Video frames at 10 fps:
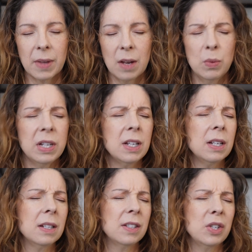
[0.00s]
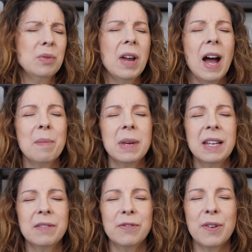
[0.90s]
And we do not
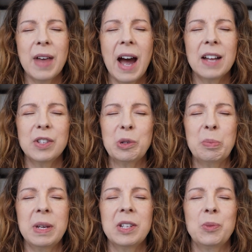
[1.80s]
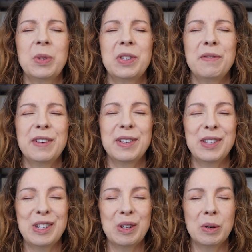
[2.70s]
mean for that to be specific
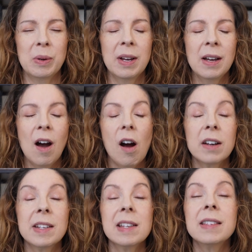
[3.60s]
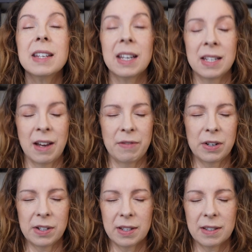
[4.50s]
to artistic
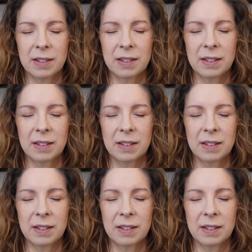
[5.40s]
endeavors.